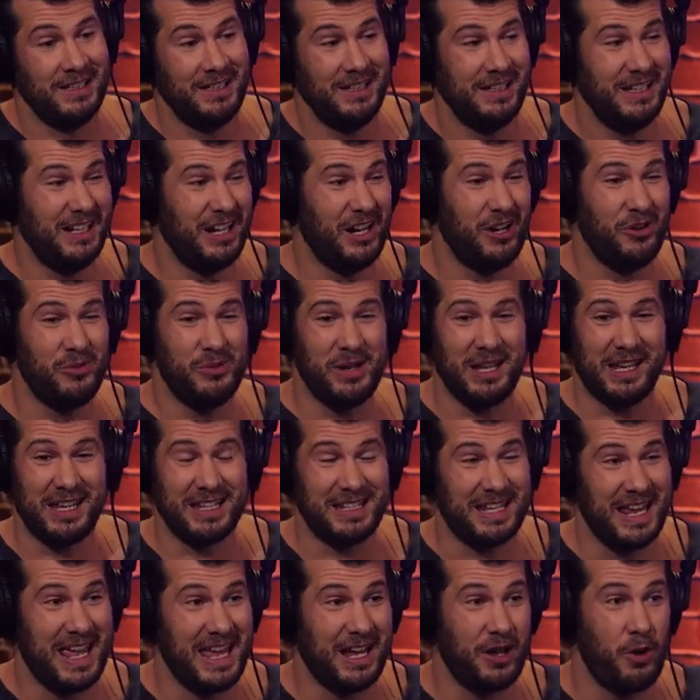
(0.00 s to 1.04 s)
You know, we can
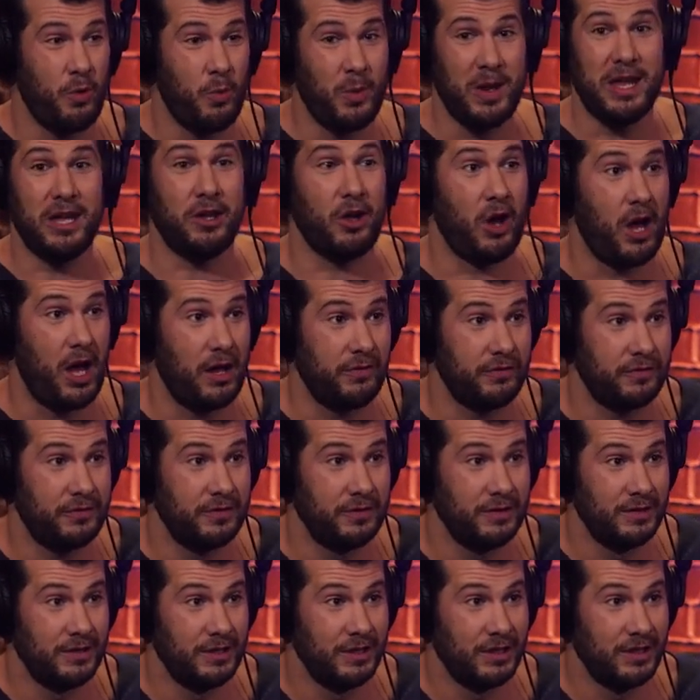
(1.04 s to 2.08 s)
take a week off
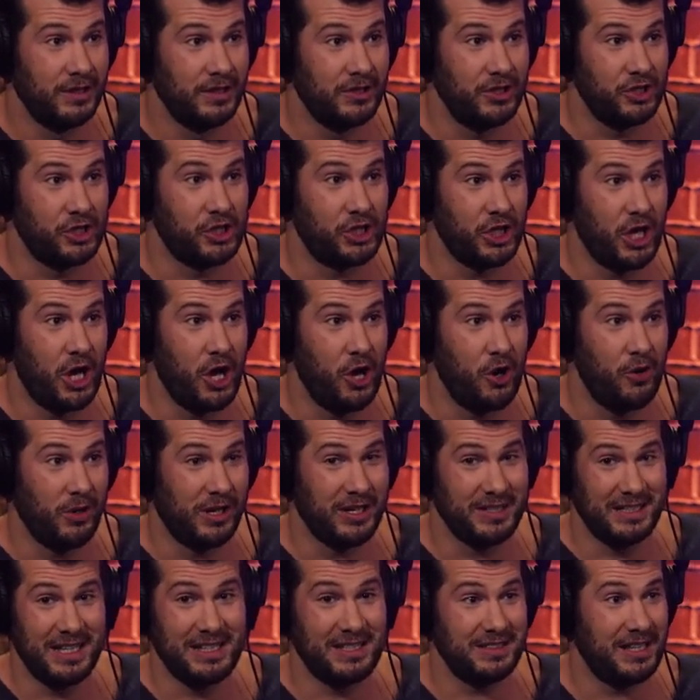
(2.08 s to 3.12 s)
the show
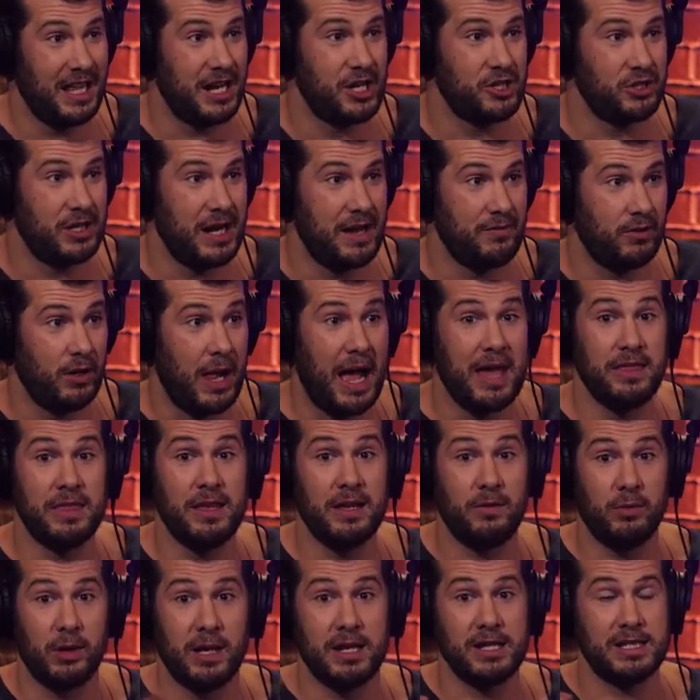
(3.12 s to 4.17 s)
because that's a lot of travel. I
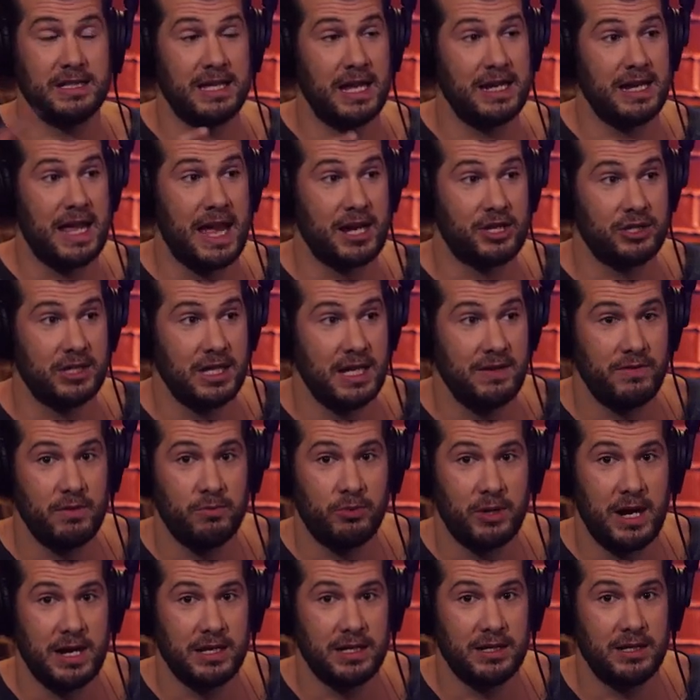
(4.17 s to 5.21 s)
think we're going to send actually even
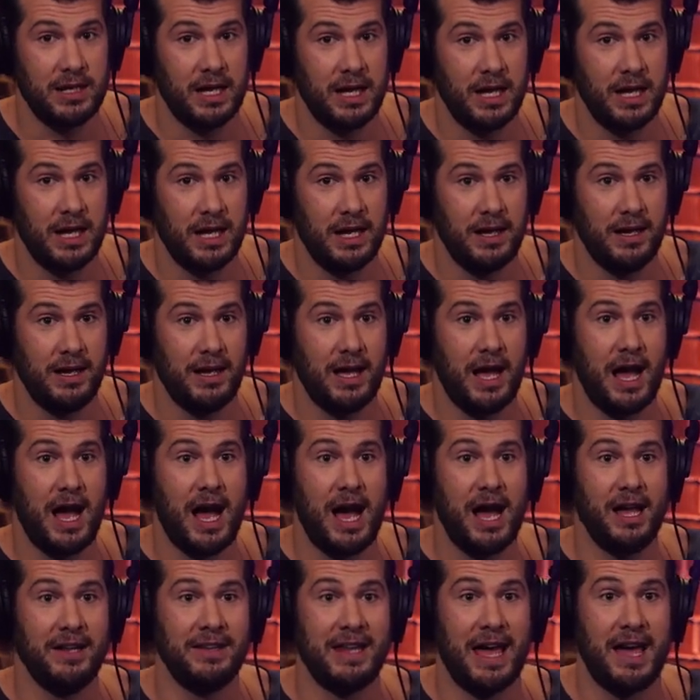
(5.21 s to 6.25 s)
Brendan
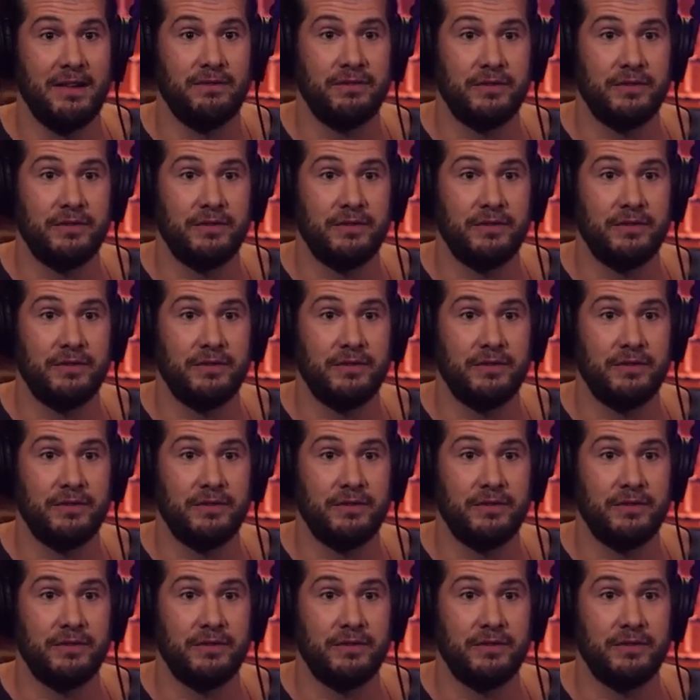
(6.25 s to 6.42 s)
on that